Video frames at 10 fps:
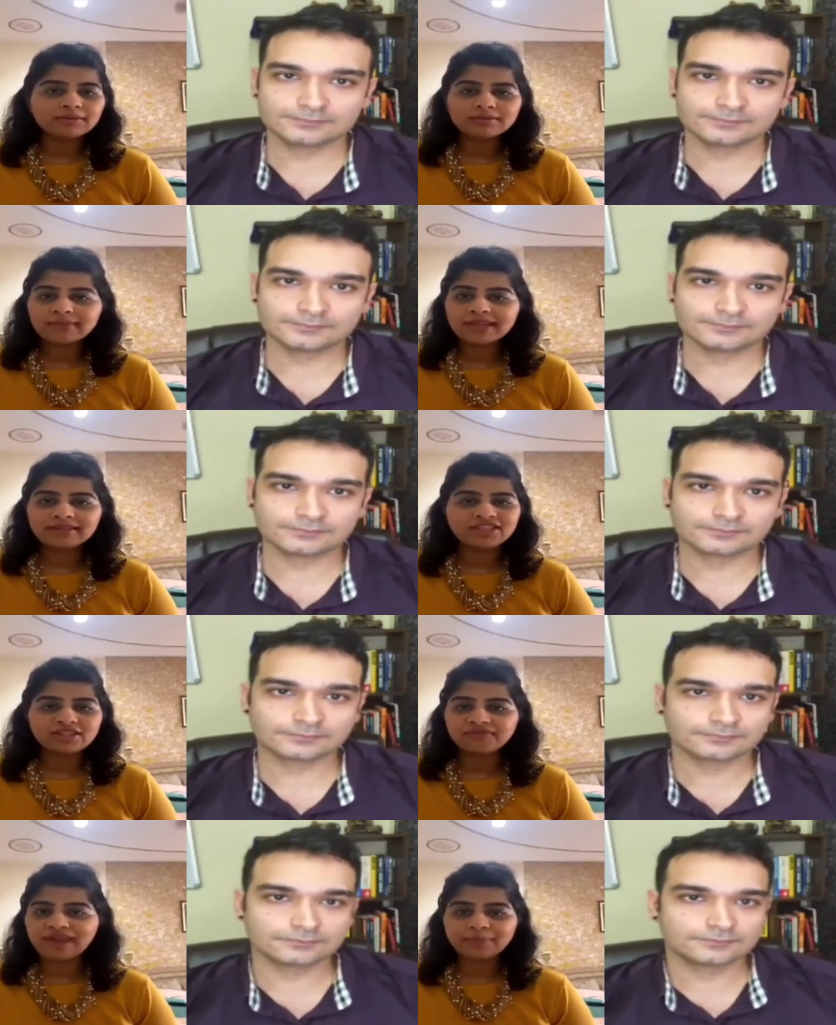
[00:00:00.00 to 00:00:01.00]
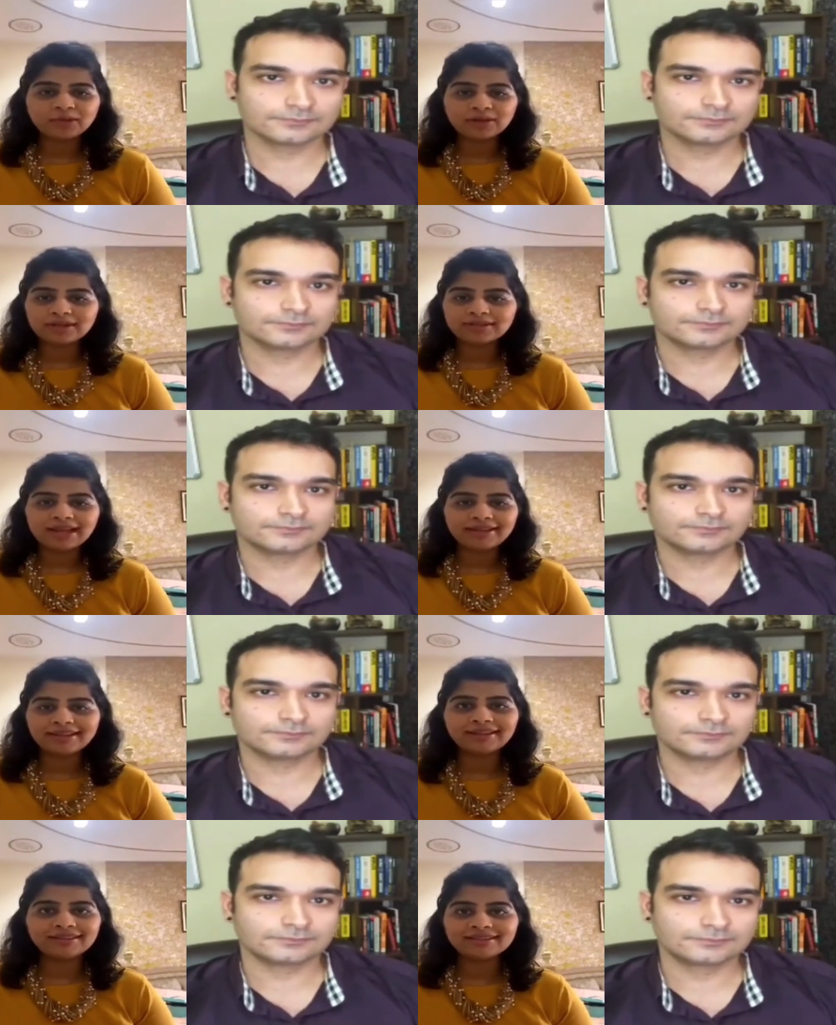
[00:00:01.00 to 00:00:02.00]
Speaker 1: is just fabulous i
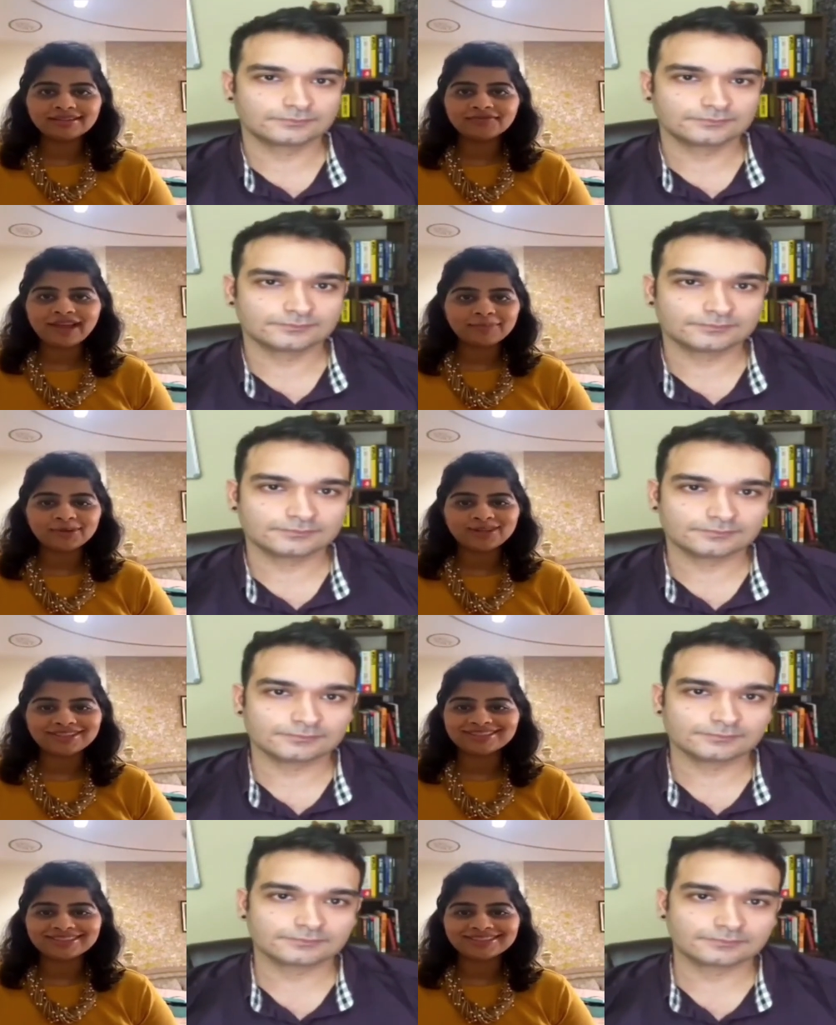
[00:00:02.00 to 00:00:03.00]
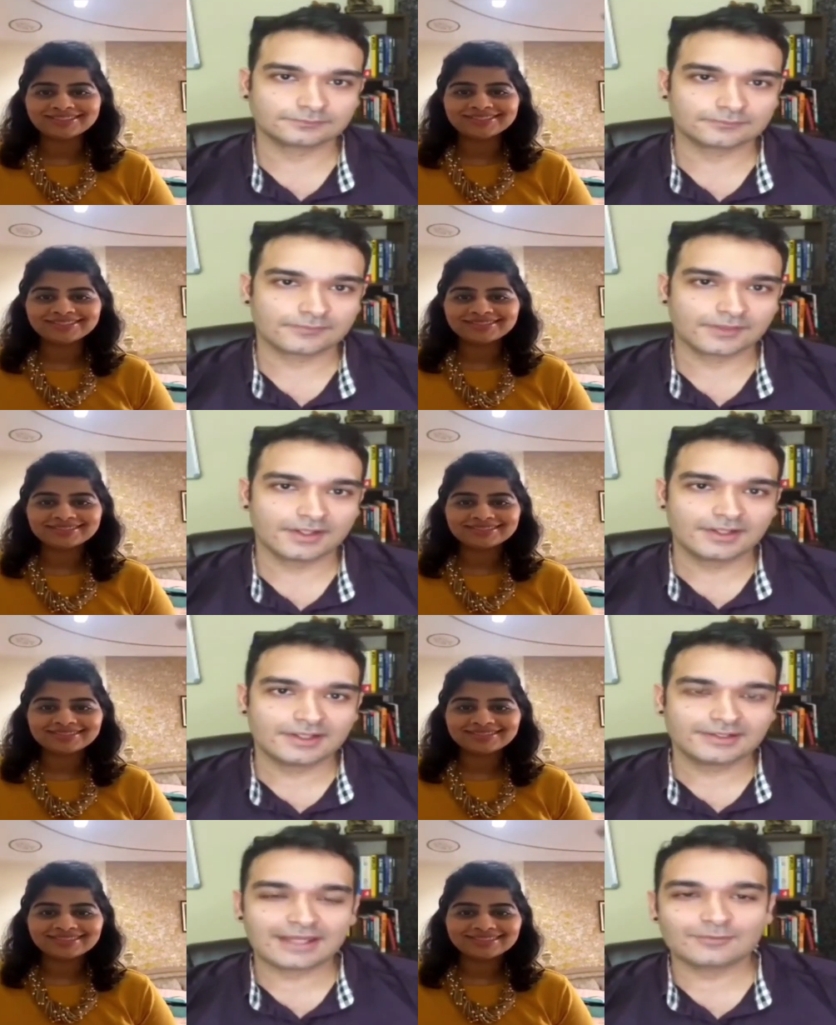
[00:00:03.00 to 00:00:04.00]
think this is fabulous
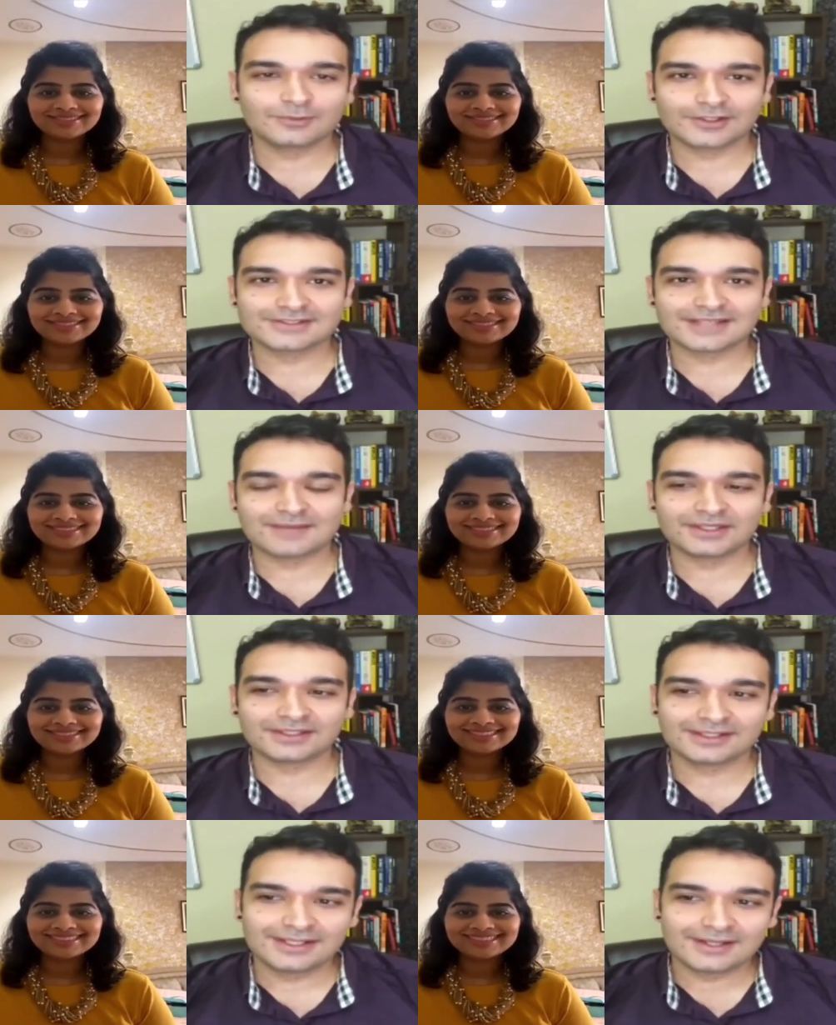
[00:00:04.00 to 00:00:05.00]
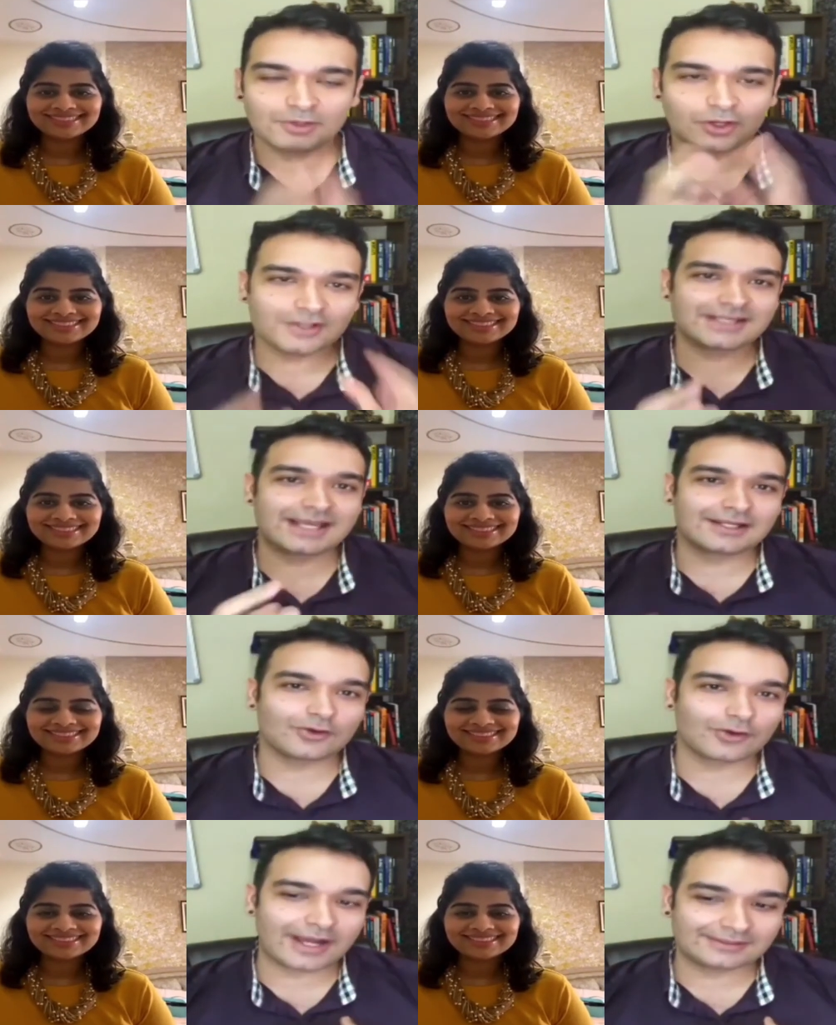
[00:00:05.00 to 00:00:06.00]
Speaker 2: yeah because i mean because i
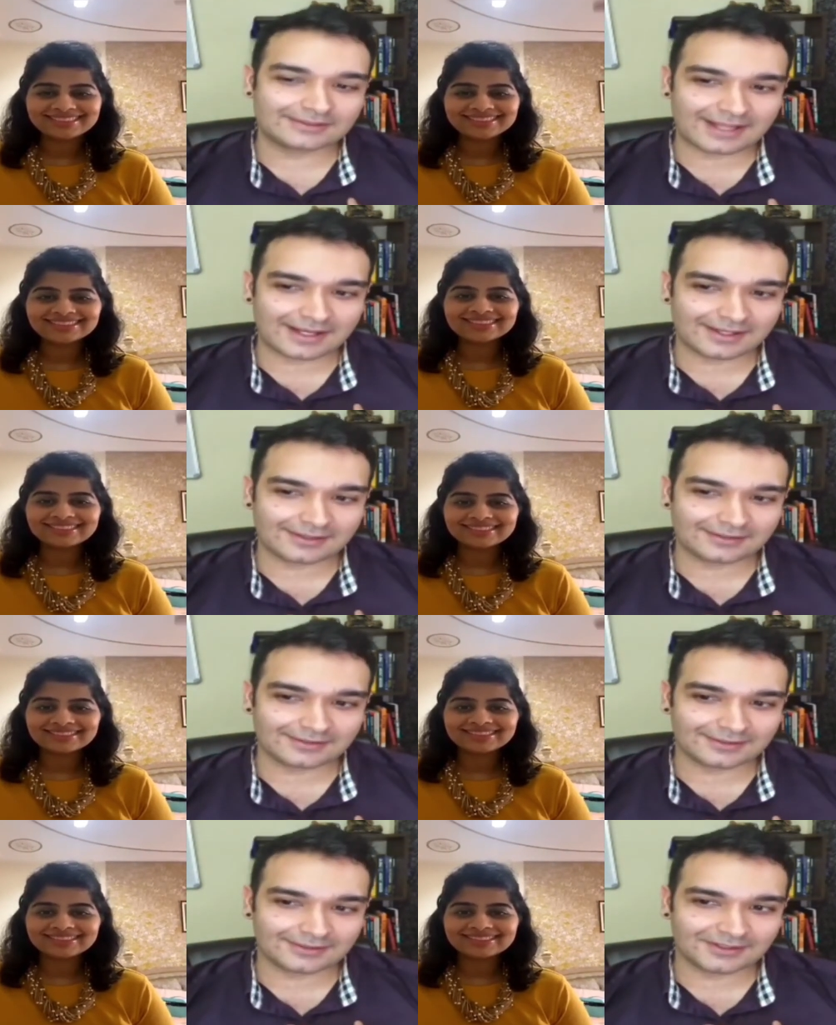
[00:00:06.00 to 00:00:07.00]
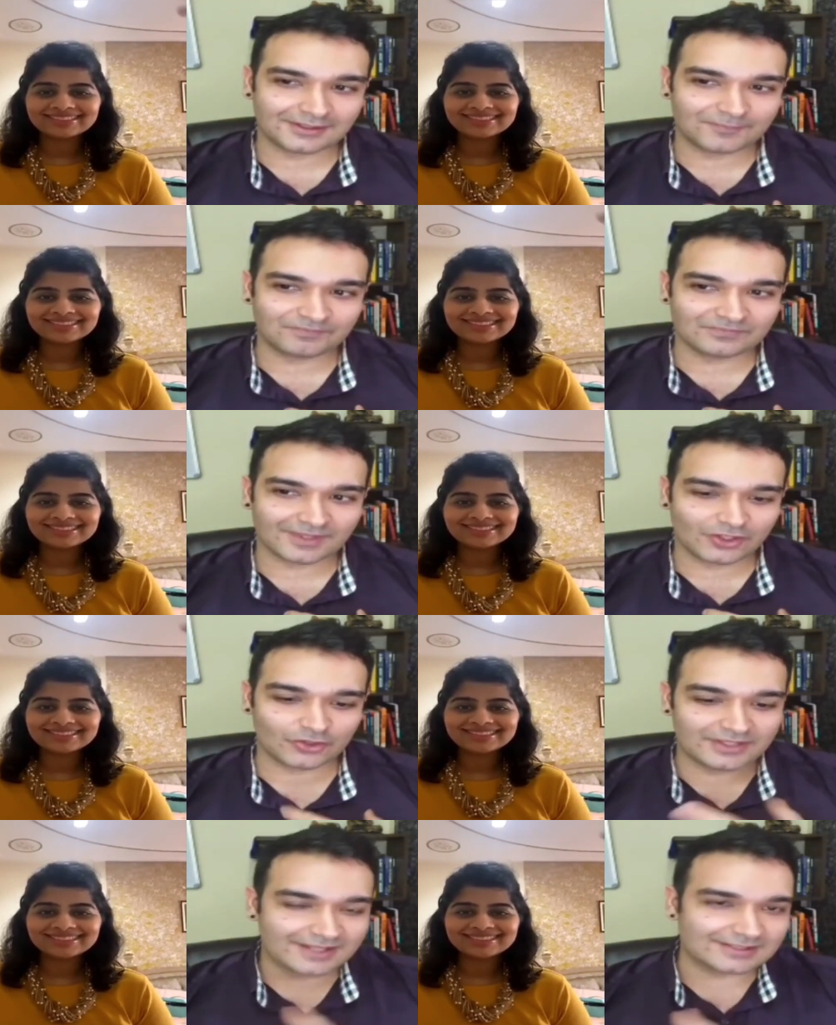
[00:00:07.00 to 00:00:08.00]
go i i uh you know
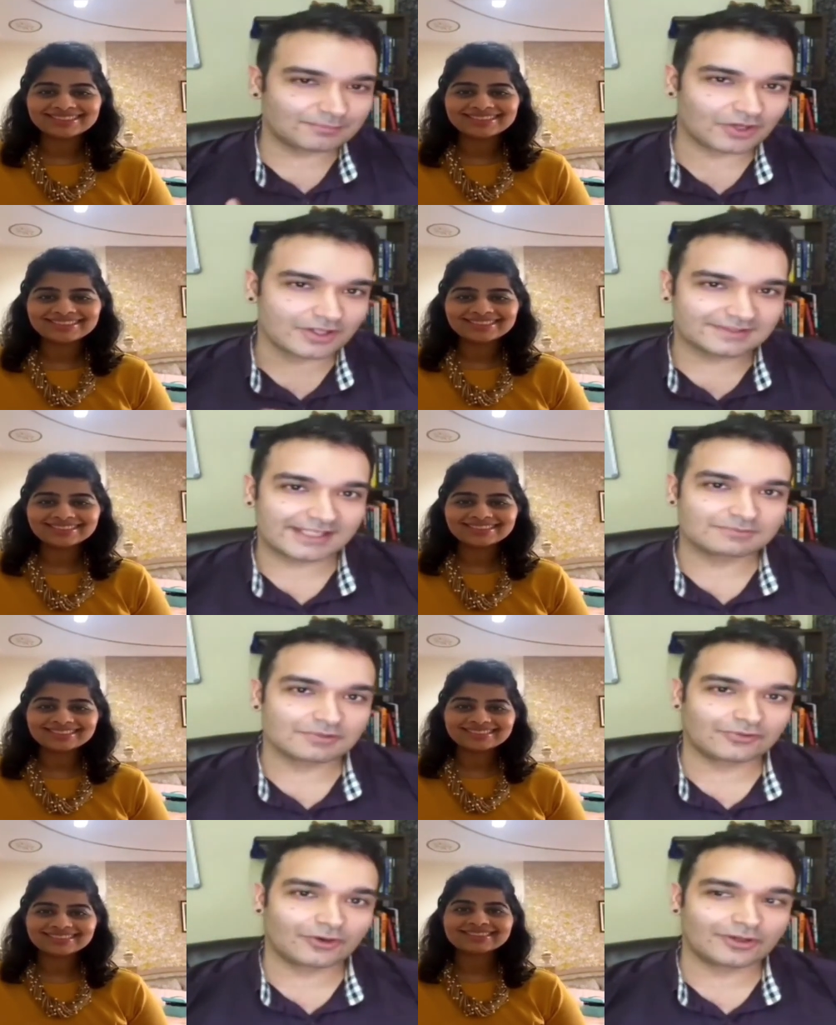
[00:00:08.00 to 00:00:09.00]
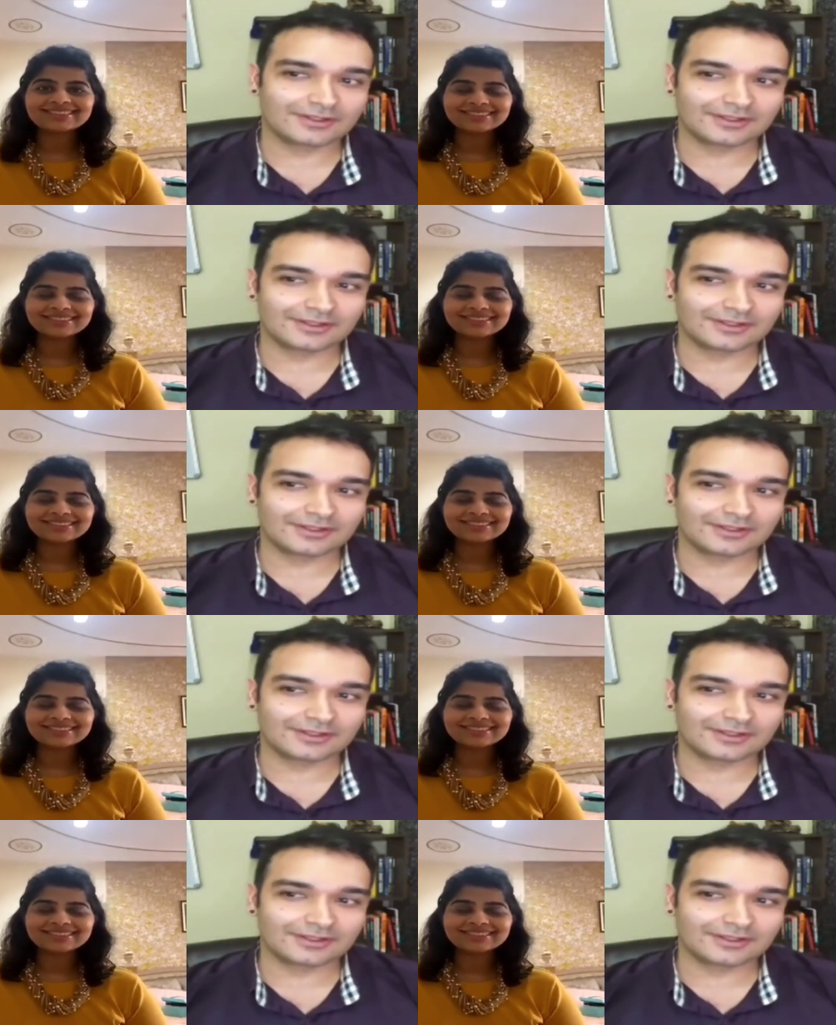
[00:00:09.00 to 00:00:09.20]
there is a process before